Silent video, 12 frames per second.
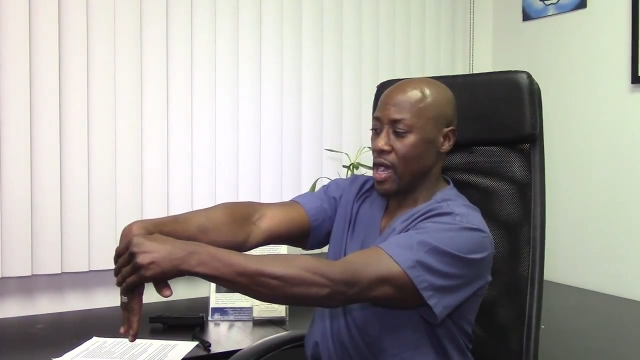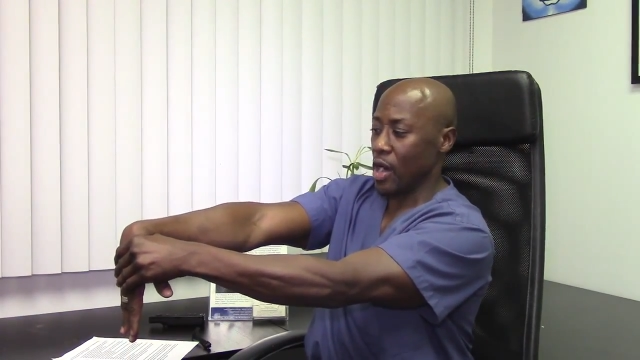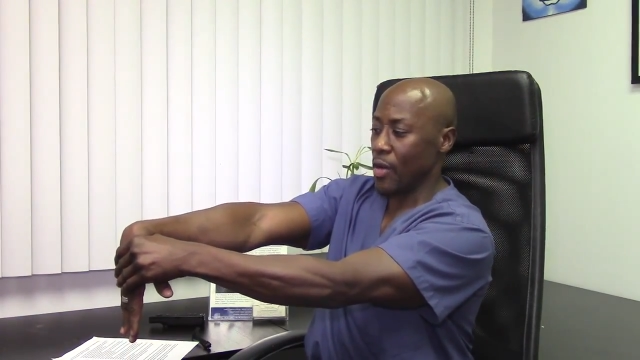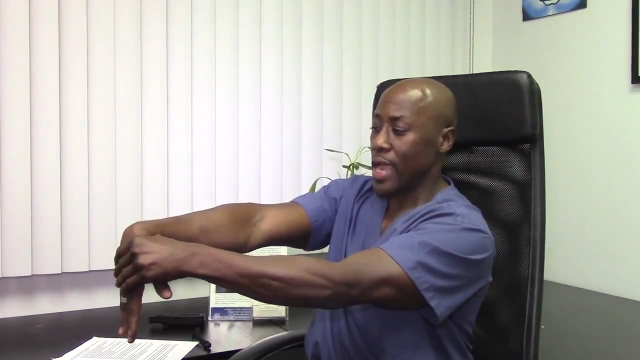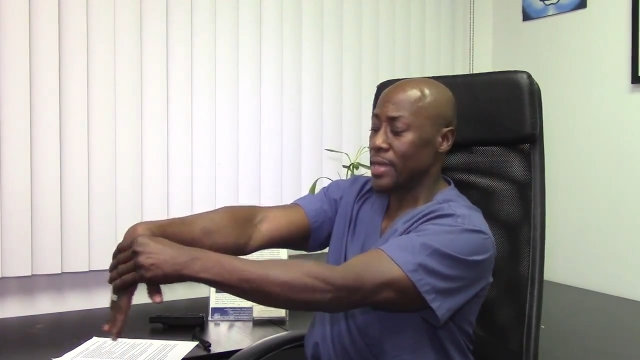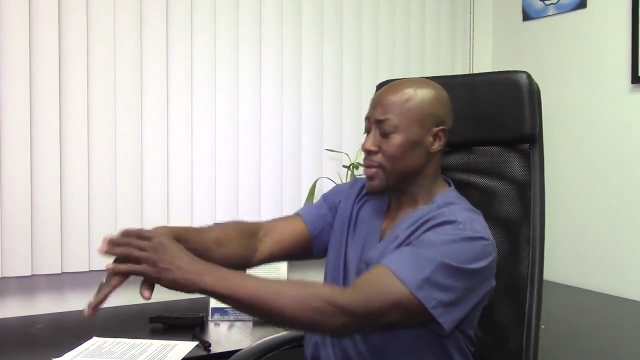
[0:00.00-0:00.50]

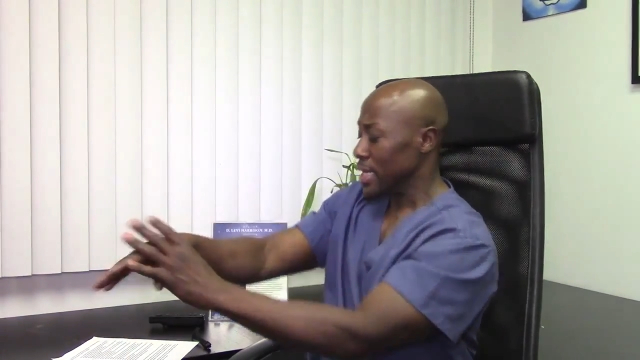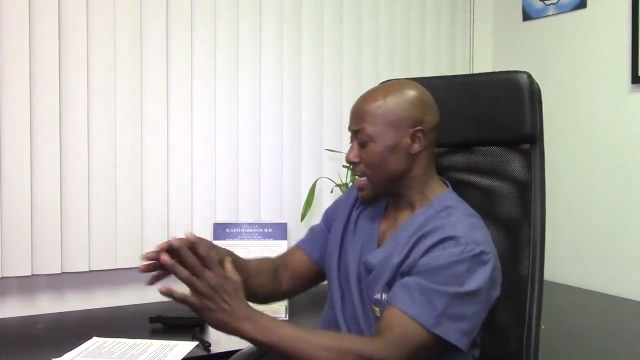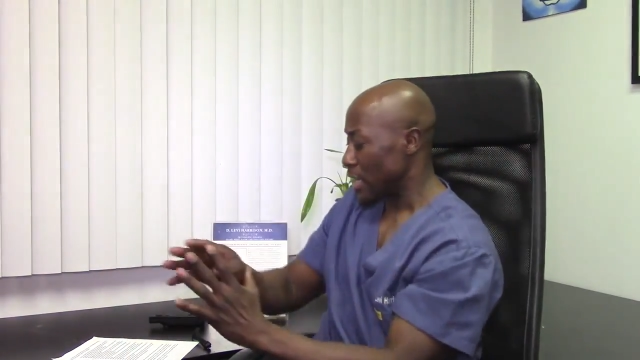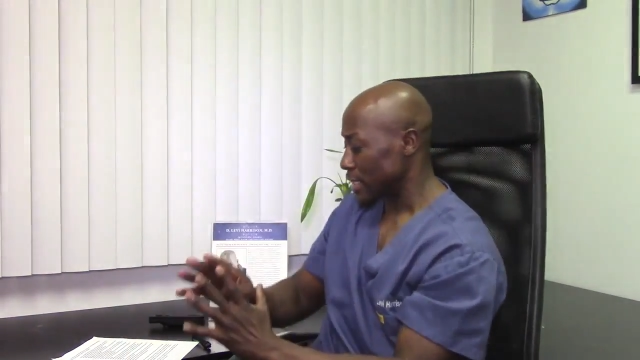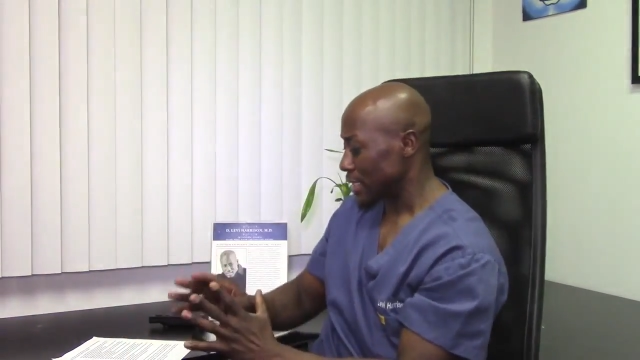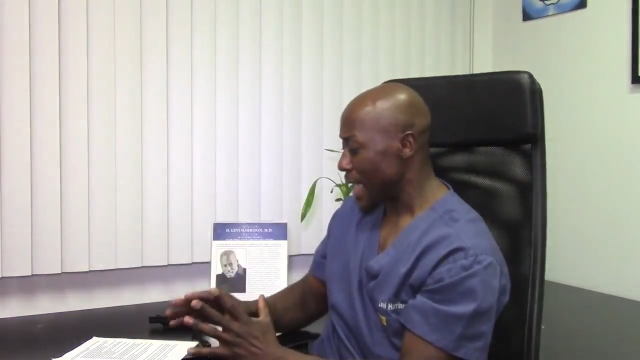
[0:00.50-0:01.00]
All right?
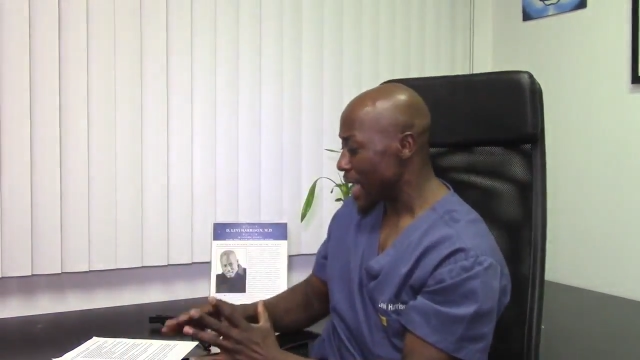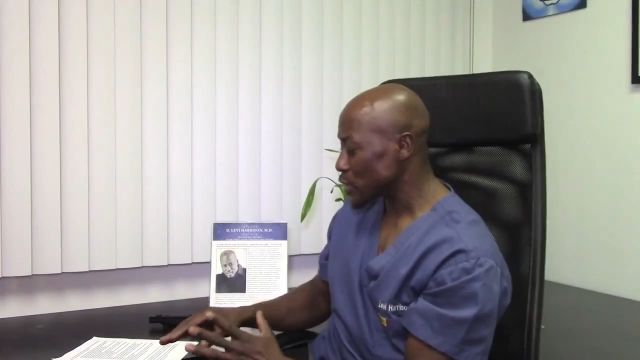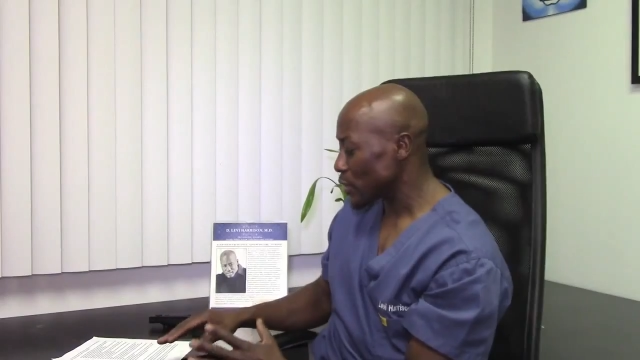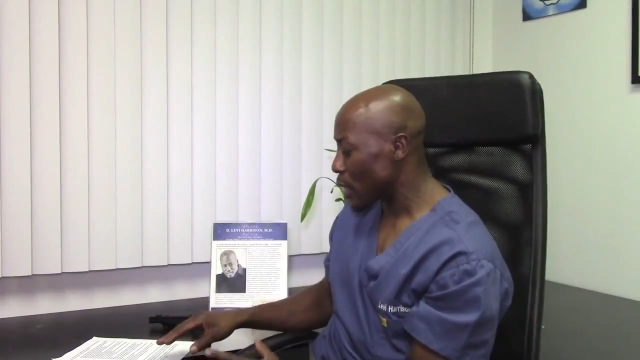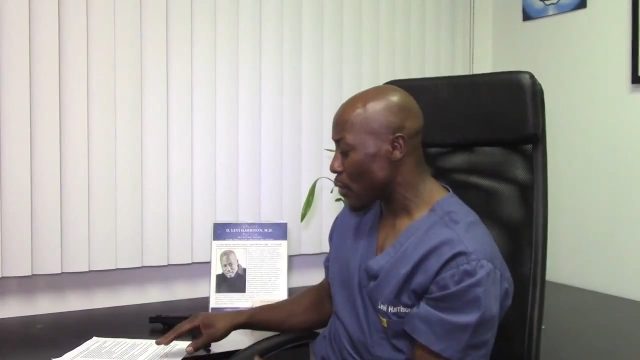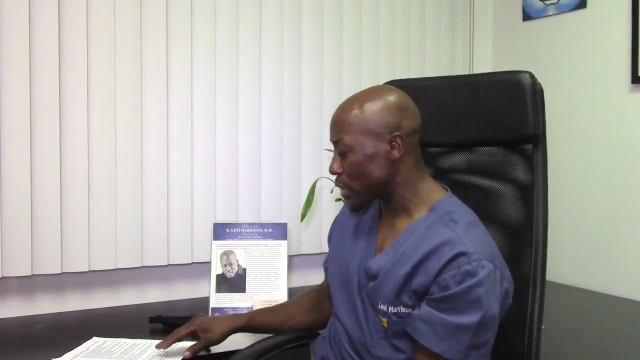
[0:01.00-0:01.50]
Now, the
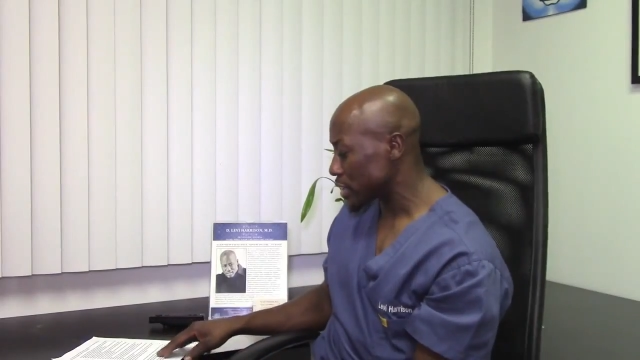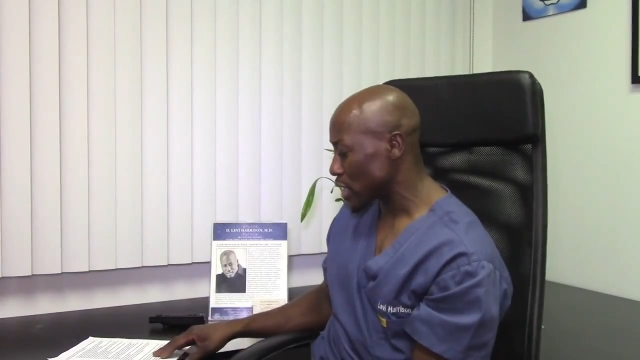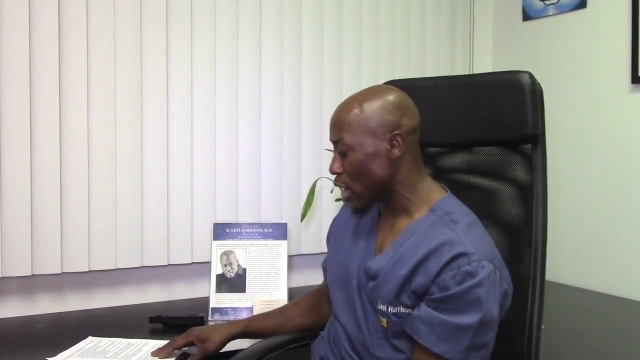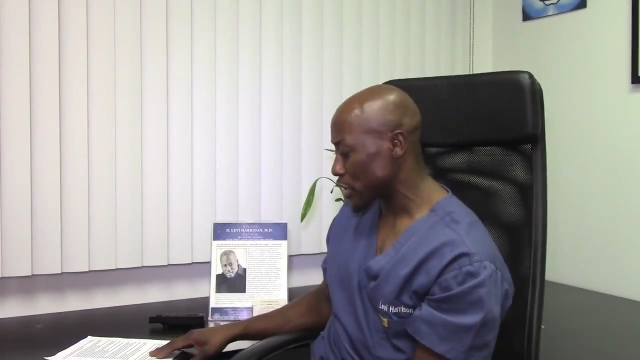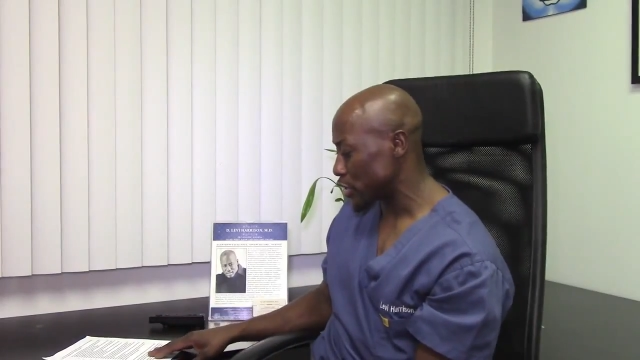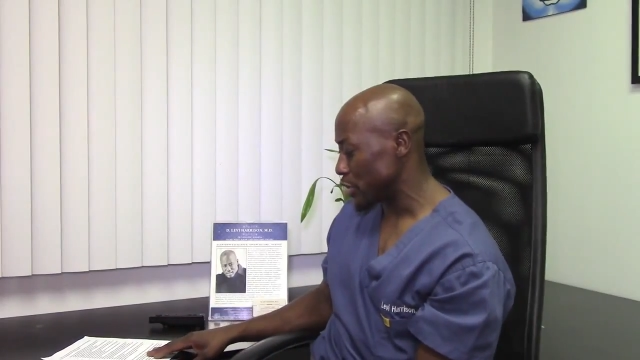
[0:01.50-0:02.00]
last one I want to
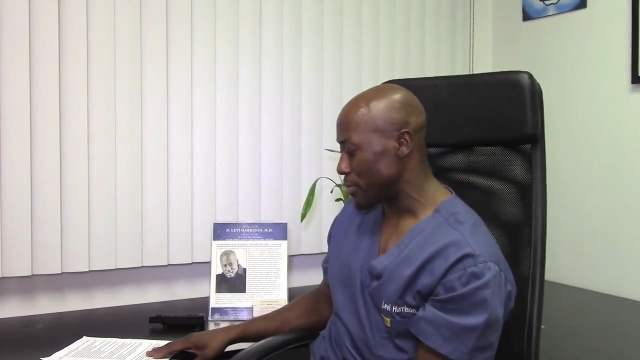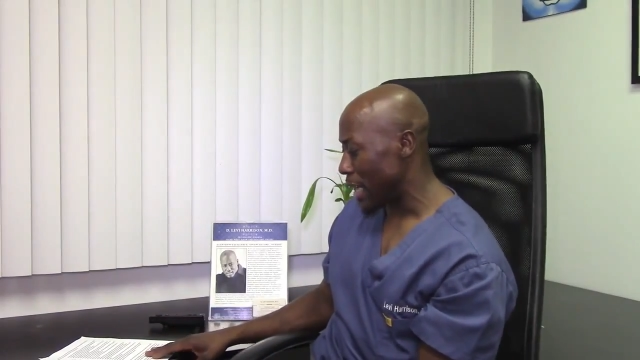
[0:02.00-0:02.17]
talk to you